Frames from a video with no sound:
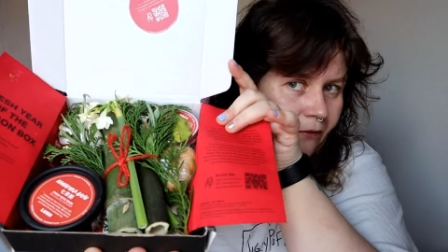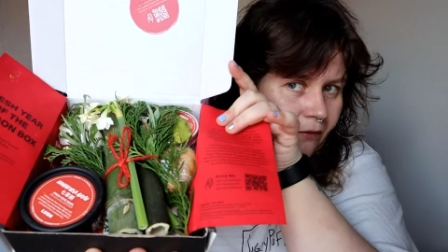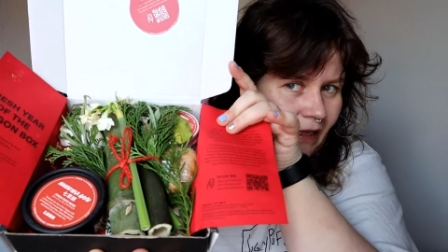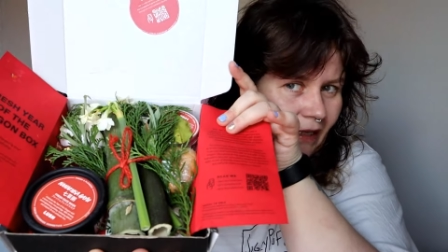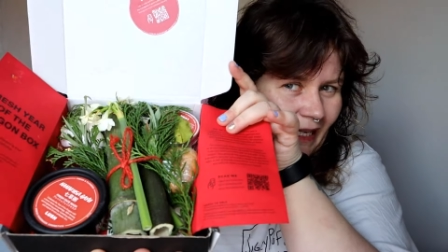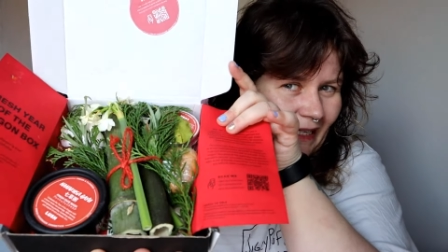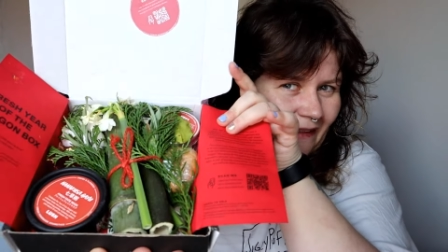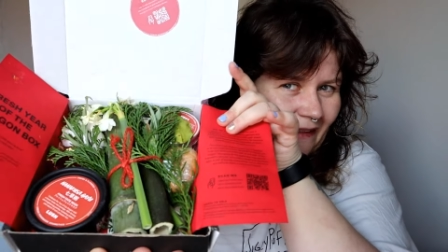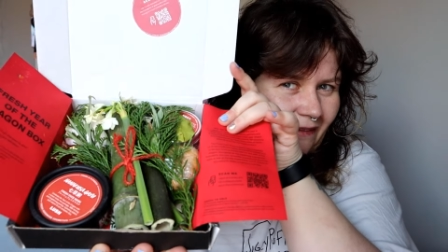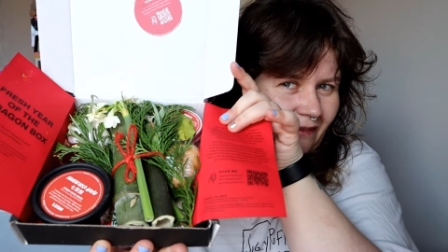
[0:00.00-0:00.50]

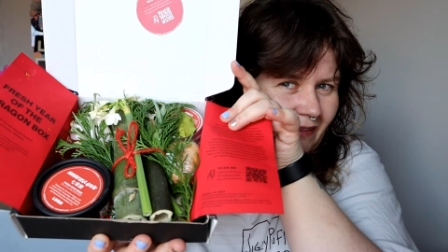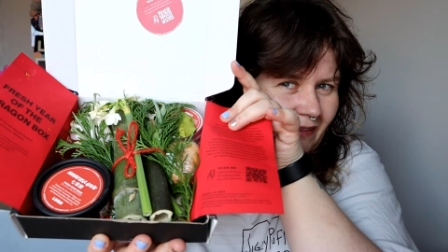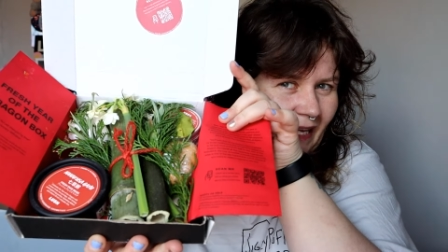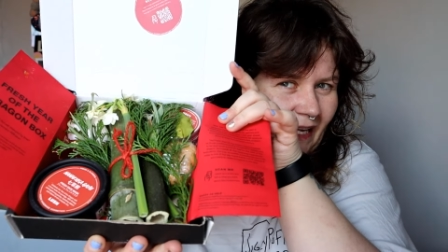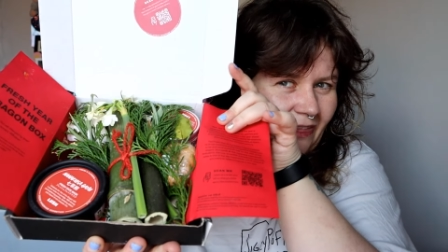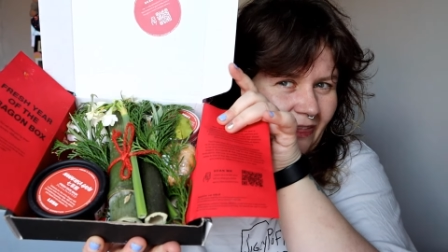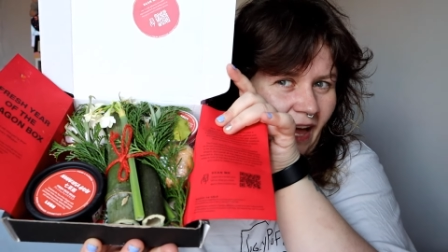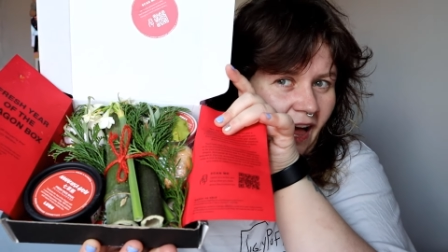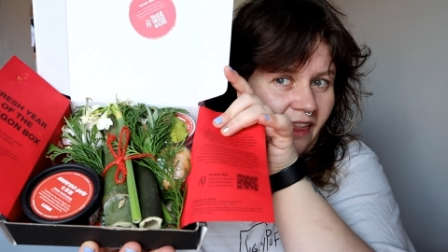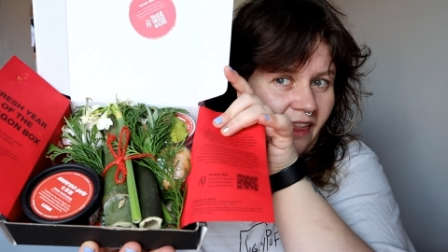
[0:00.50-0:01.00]
like
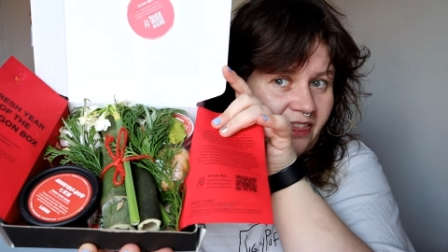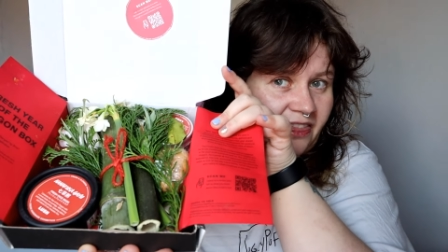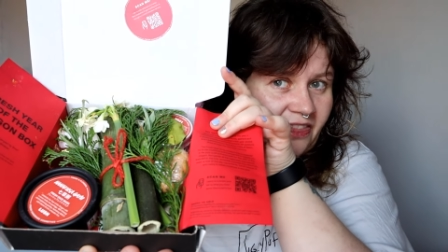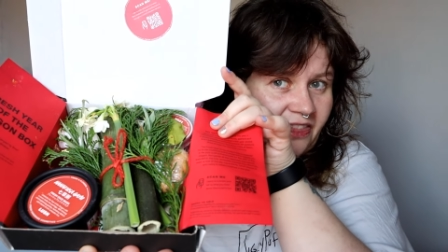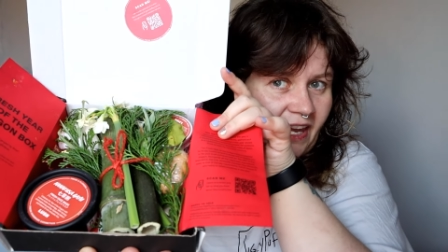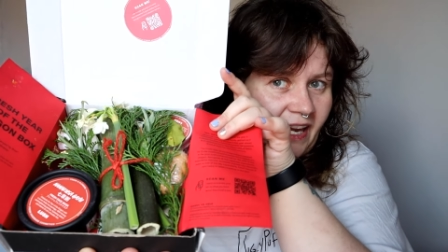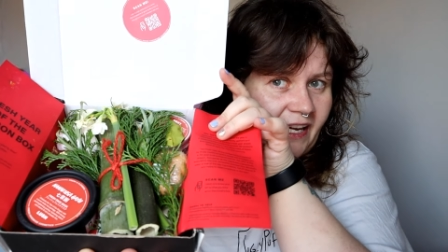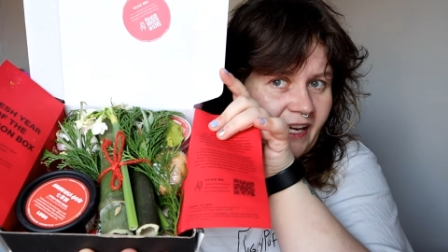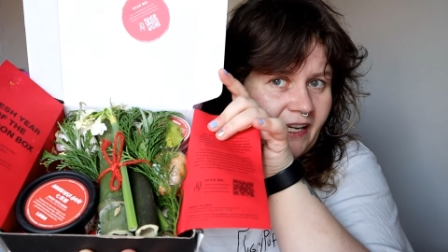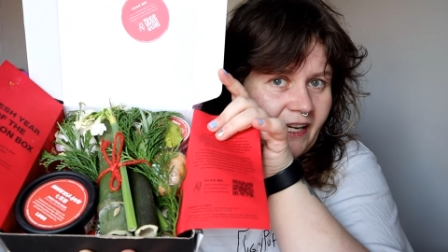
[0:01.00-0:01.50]
like that
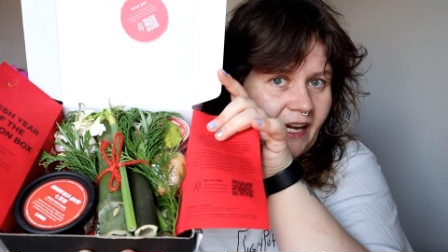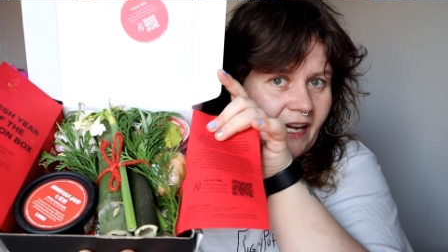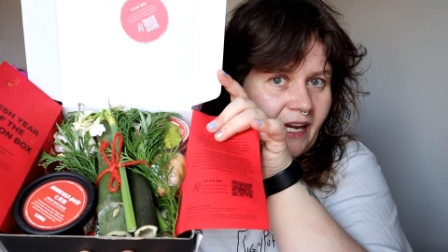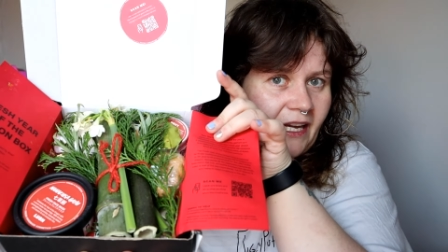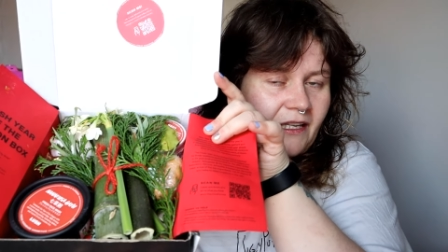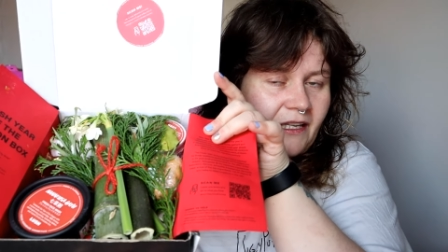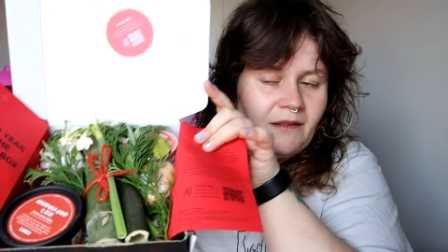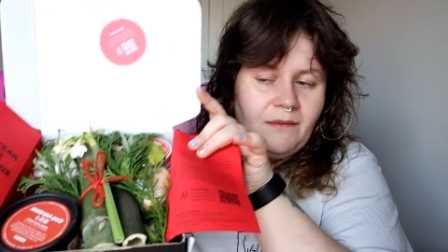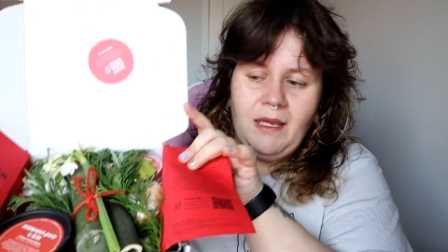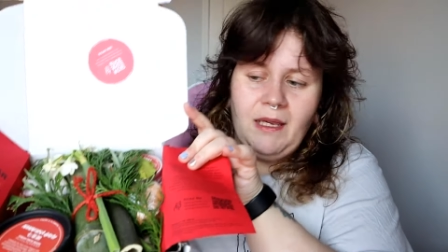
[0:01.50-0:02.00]
thick
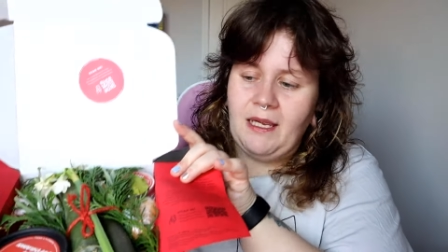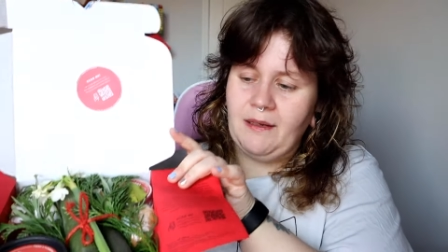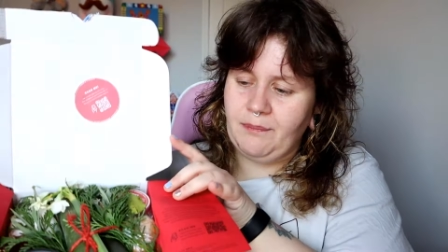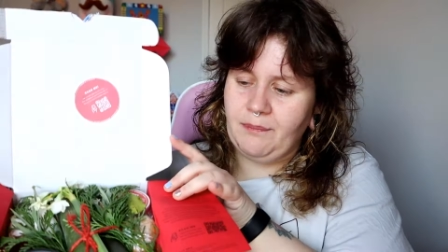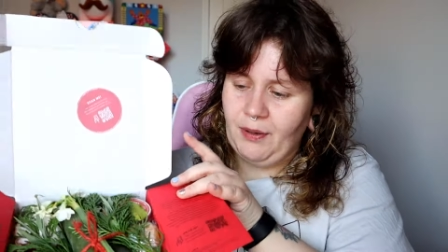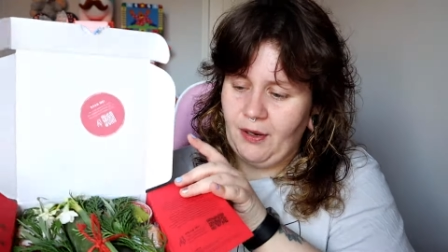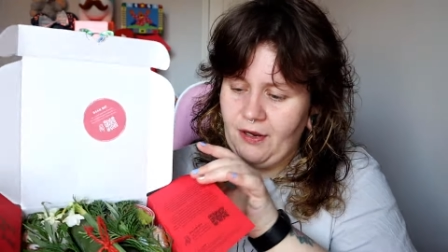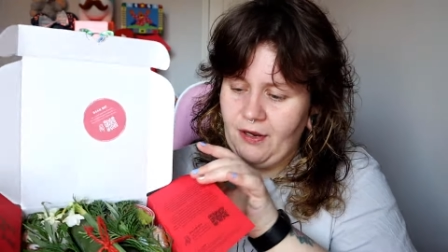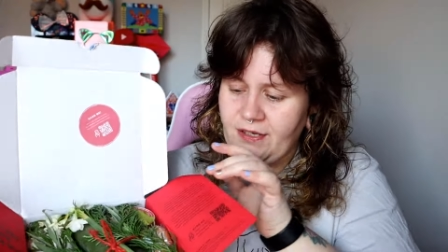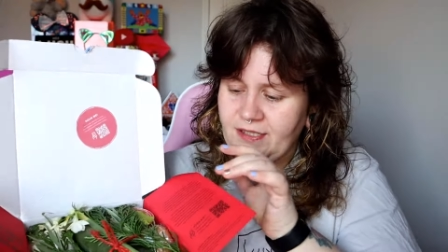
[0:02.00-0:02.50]
in, in
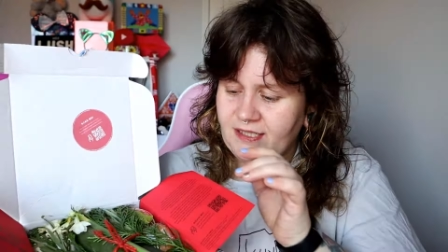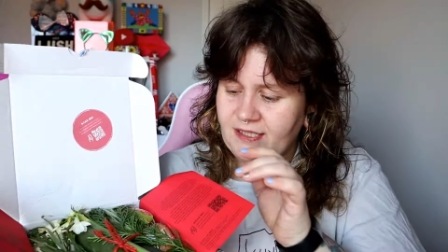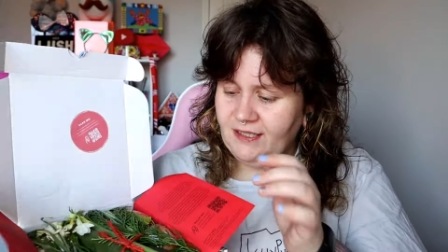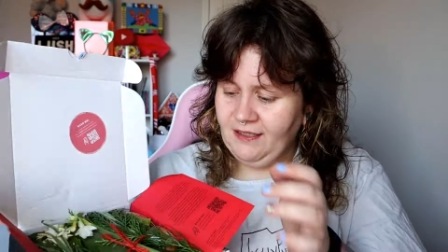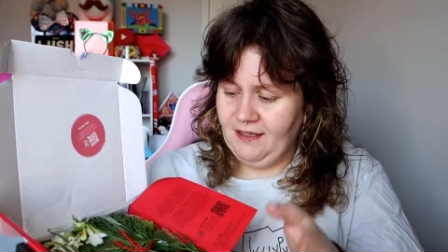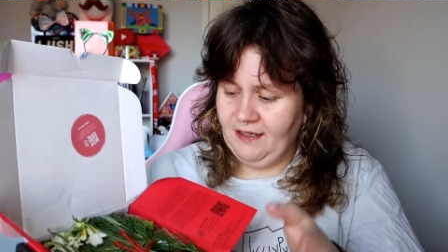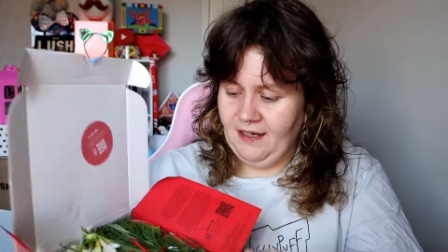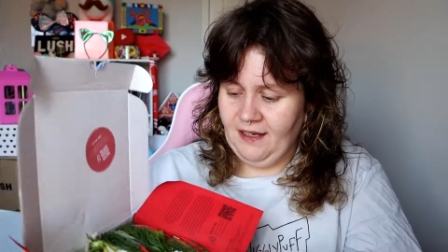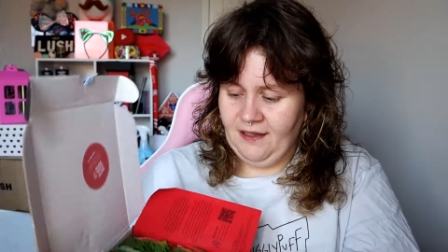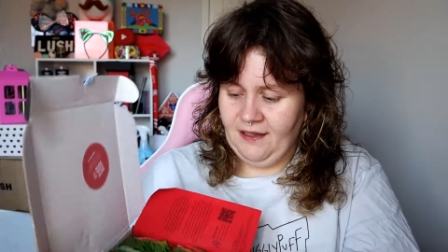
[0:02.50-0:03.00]

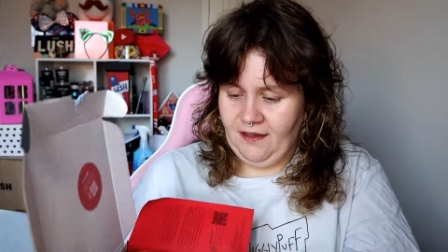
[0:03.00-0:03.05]
person.